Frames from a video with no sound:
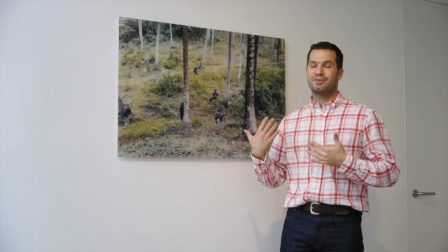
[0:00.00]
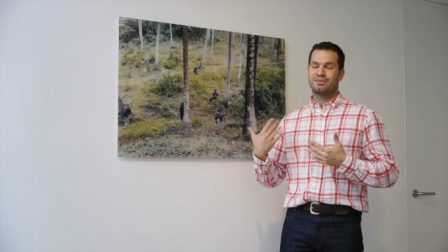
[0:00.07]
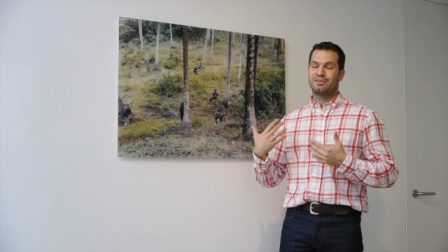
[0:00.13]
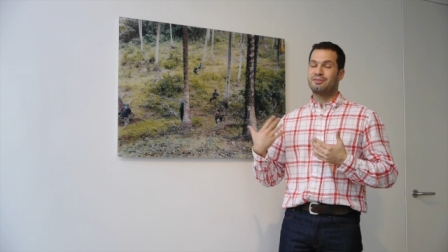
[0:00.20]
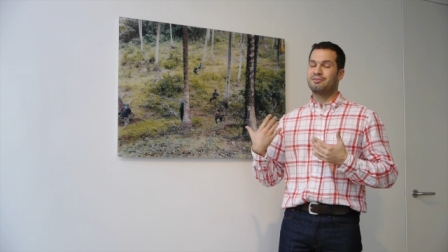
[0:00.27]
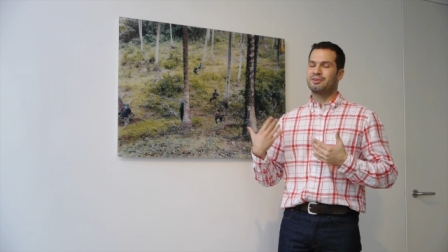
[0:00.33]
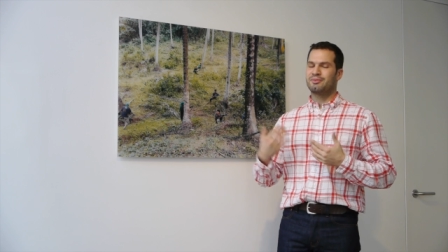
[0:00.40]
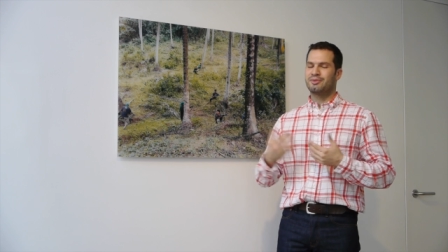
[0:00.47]
or
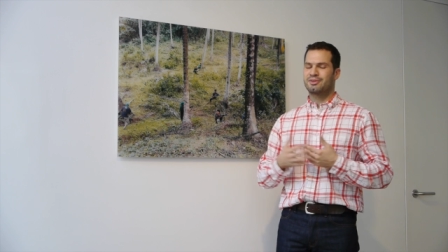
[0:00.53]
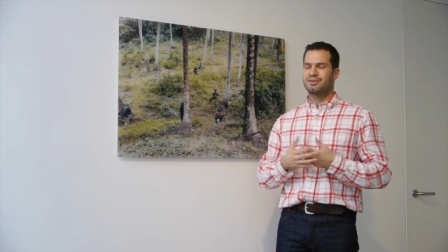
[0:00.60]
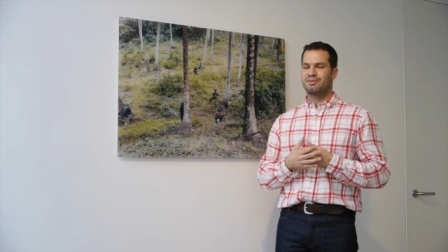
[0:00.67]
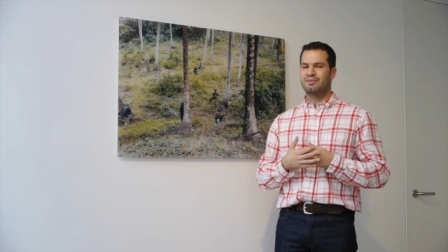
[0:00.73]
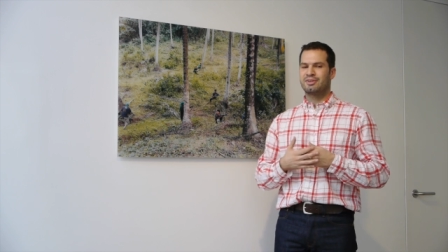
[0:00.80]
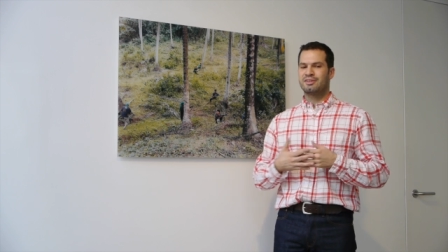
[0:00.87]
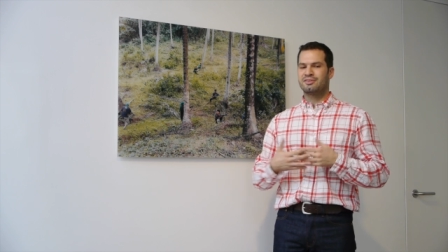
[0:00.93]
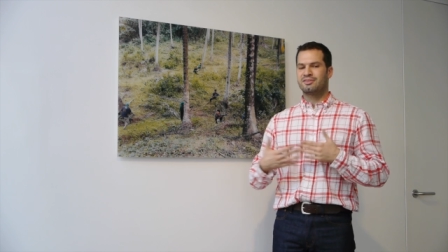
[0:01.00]
living with
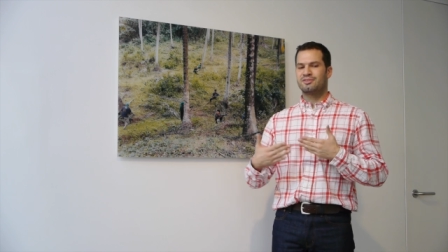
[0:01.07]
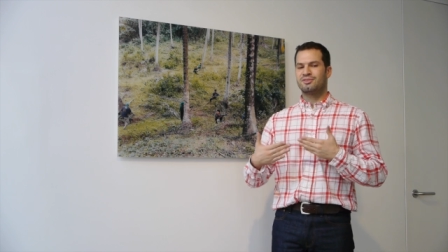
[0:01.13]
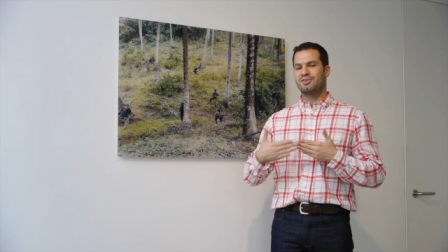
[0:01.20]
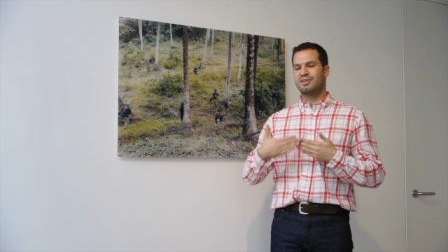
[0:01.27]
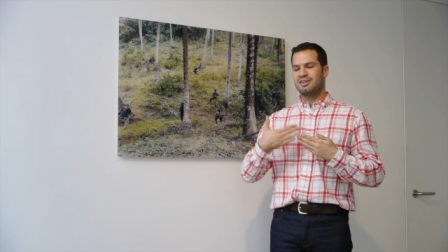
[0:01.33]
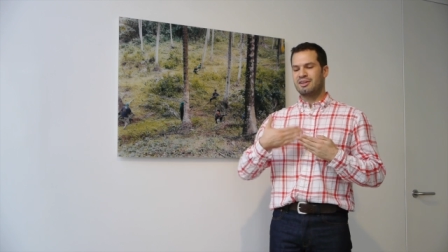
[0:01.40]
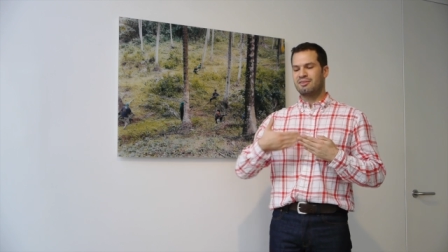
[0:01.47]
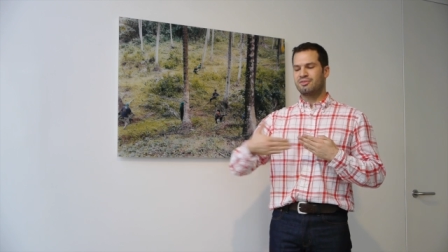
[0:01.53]
gorillas is you
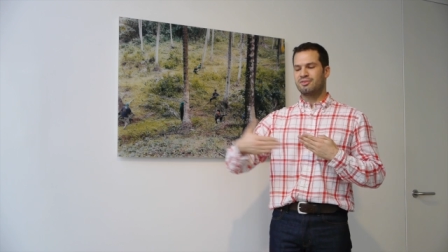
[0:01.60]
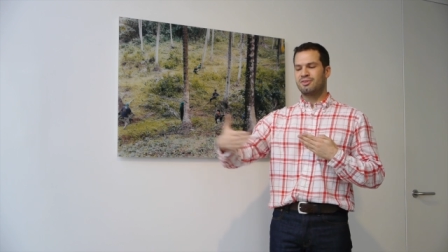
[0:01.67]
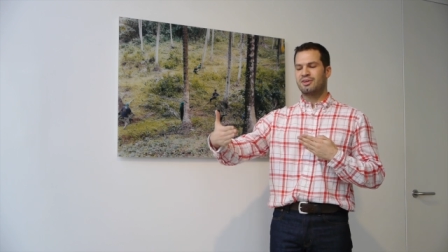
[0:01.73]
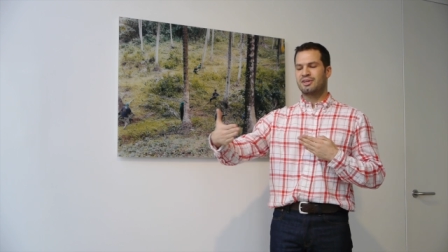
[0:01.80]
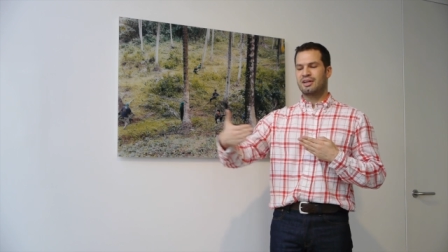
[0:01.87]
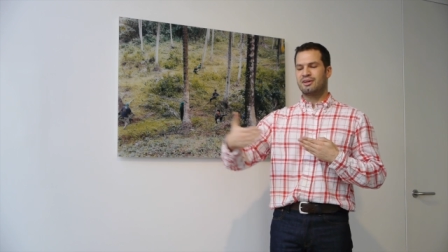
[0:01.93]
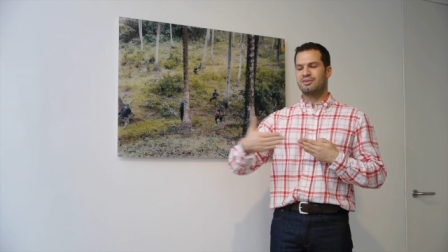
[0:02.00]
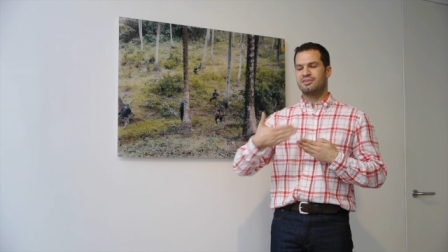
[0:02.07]
can never
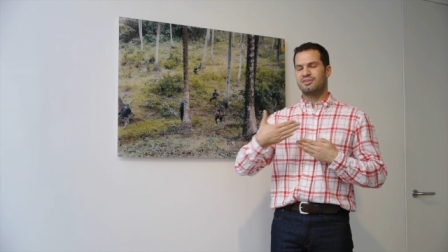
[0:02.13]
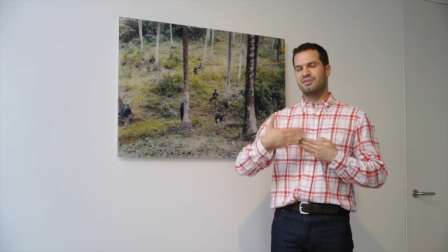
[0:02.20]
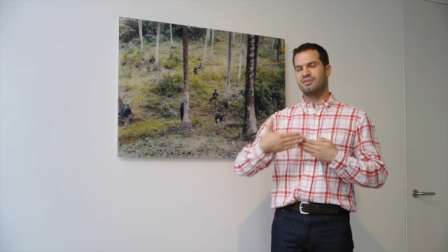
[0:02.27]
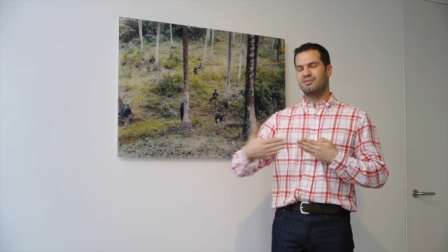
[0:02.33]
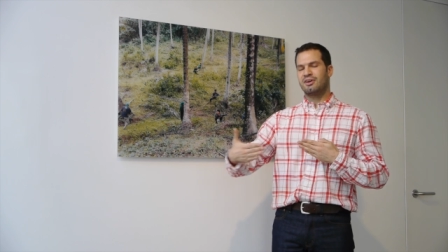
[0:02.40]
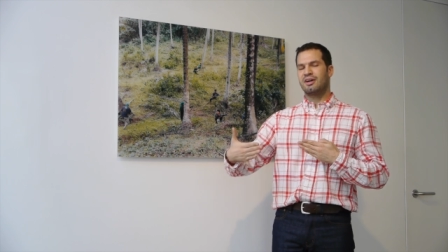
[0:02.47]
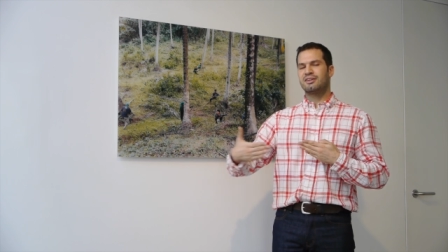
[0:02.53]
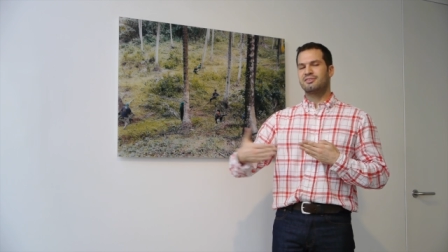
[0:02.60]
look out into
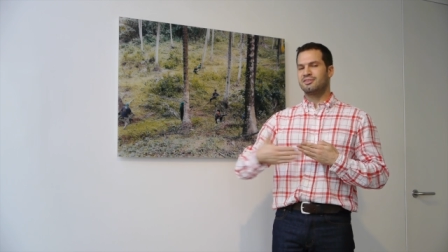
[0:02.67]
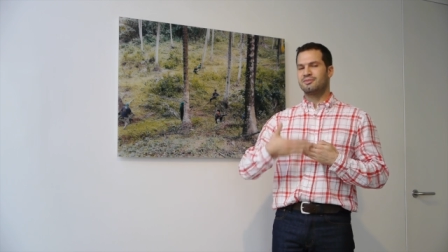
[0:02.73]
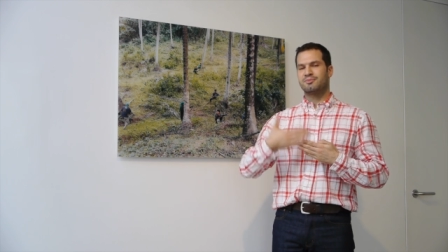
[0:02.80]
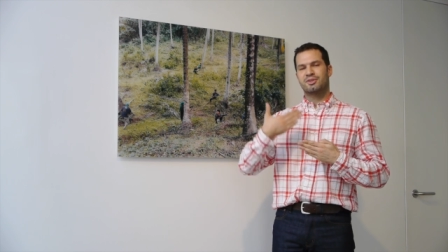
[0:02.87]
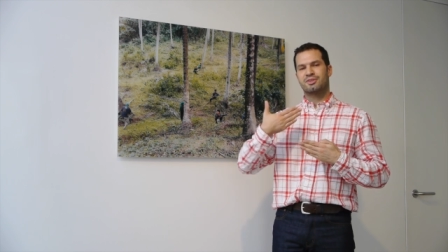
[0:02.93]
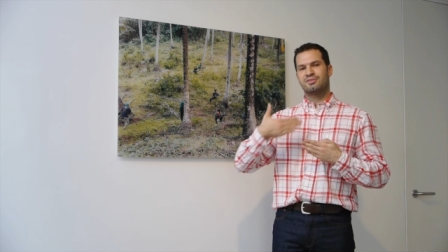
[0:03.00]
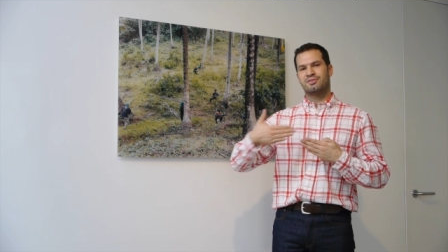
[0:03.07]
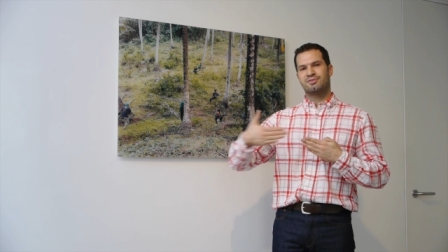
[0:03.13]
the horizon
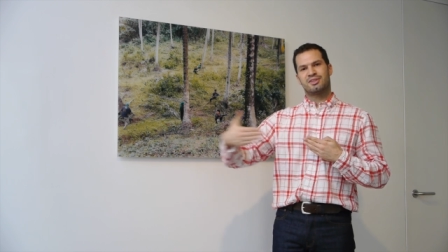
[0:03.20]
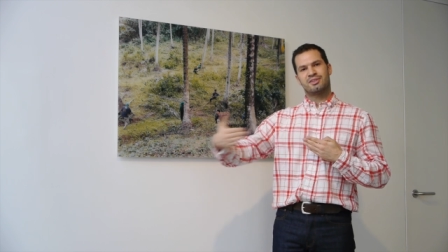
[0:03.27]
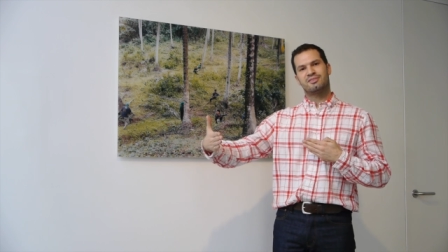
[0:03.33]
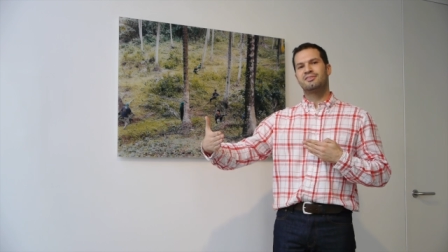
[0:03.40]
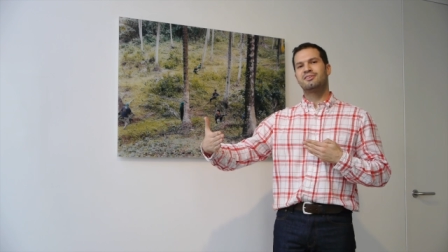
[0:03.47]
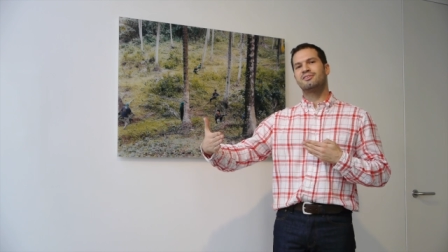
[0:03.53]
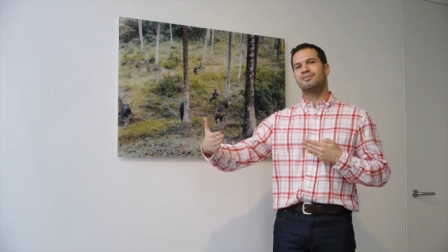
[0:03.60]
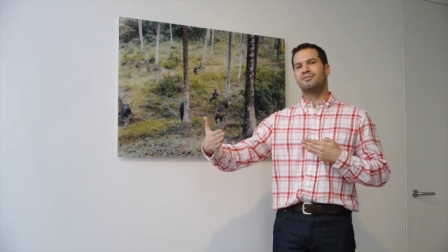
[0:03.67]
because if you can
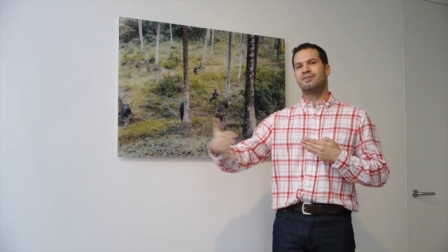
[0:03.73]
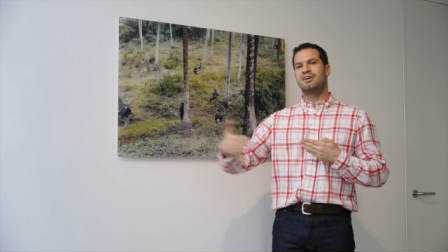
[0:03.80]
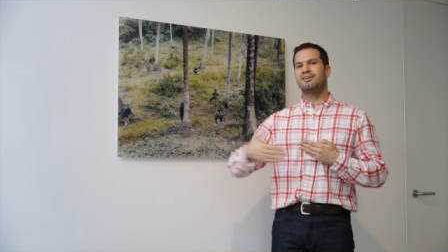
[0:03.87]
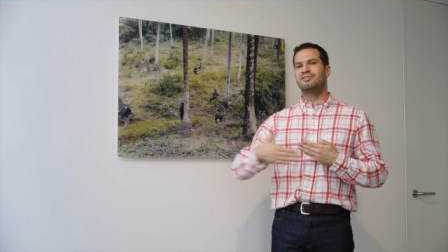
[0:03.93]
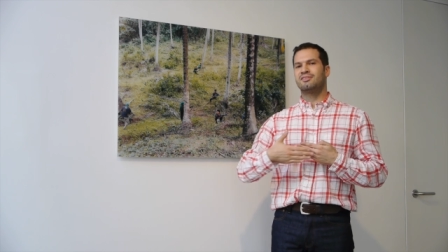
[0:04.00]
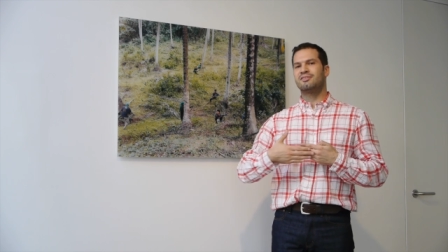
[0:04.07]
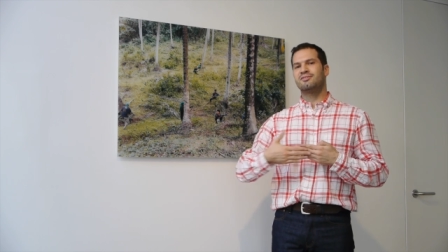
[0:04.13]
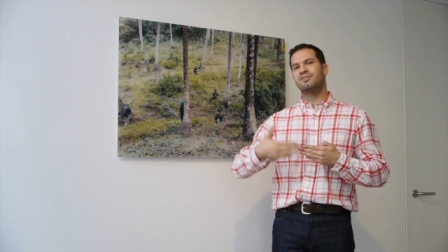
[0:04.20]
see the horizon,